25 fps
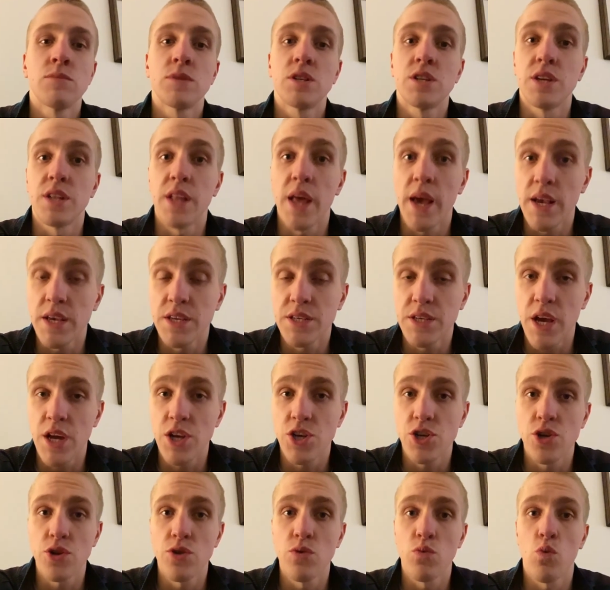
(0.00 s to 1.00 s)
Today's
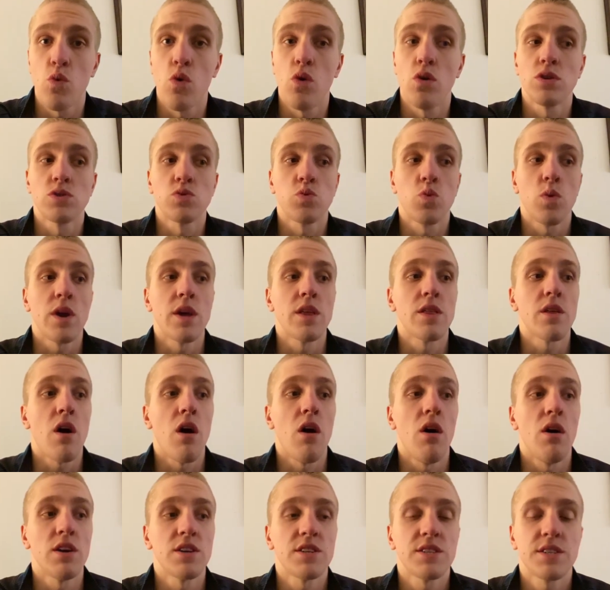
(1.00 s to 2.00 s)
session was with
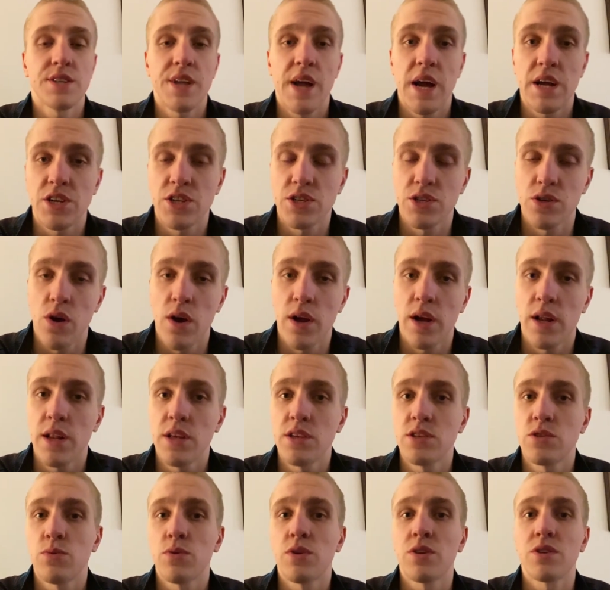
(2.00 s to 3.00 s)
our snatch
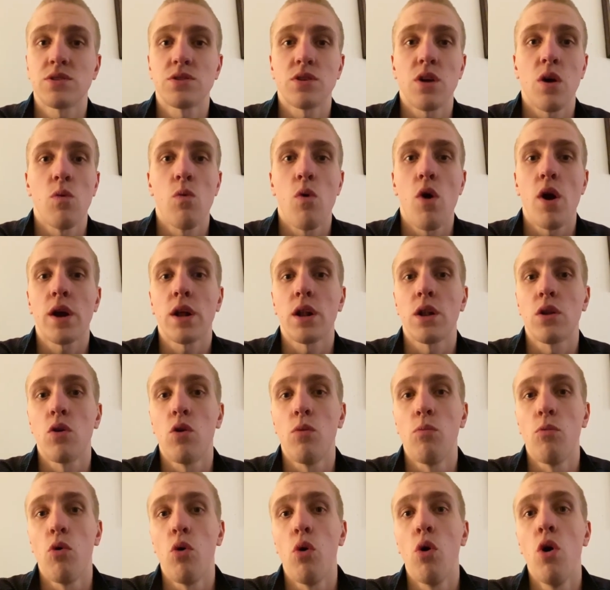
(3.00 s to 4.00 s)
cycling, so we're going to start working a
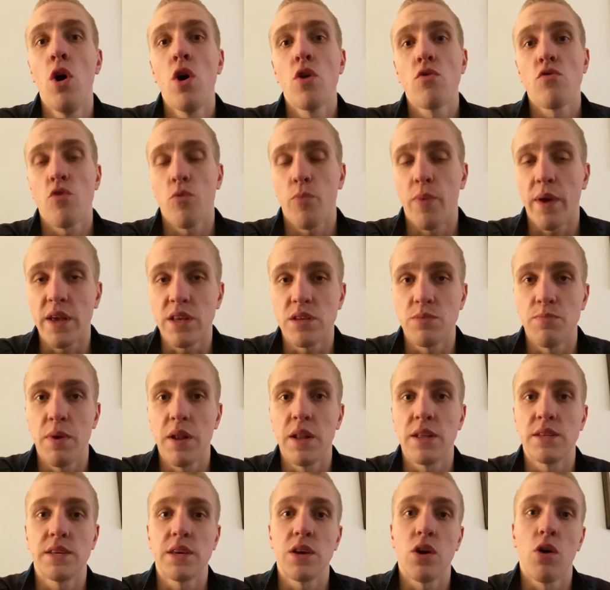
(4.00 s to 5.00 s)
lot more
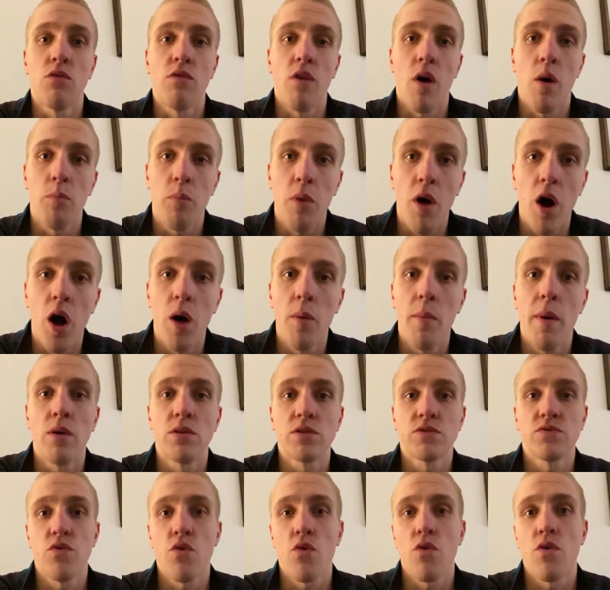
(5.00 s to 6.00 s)
repeatability of our
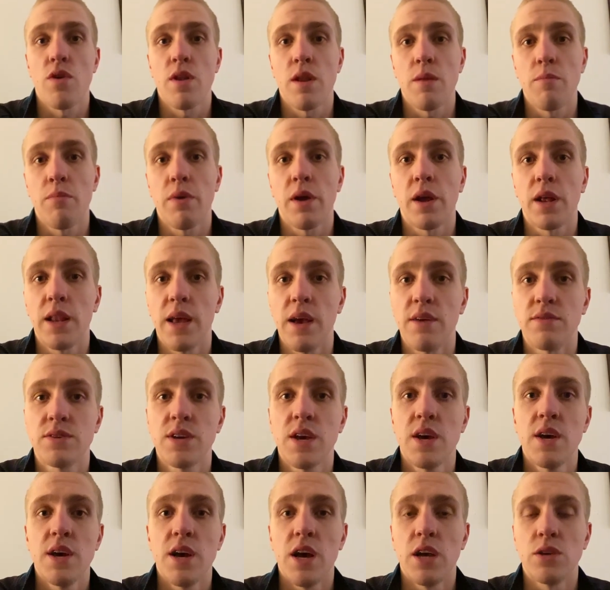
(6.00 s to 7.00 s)
barbells for our Olympic lifts
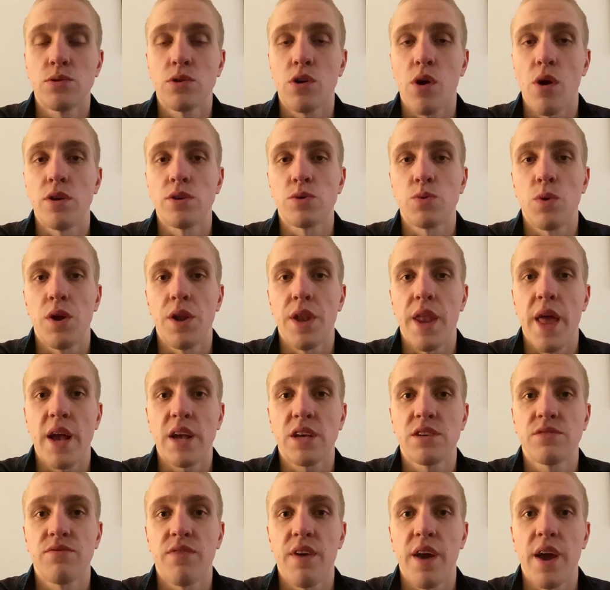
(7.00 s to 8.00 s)
as we go into our
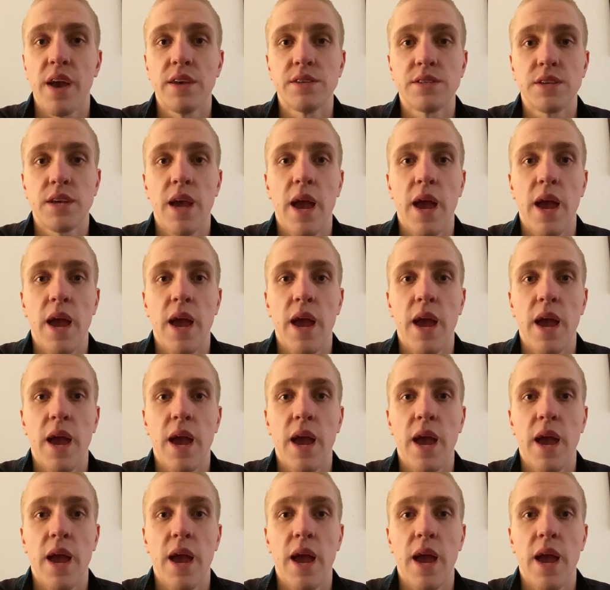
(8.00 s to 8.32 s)
next phase.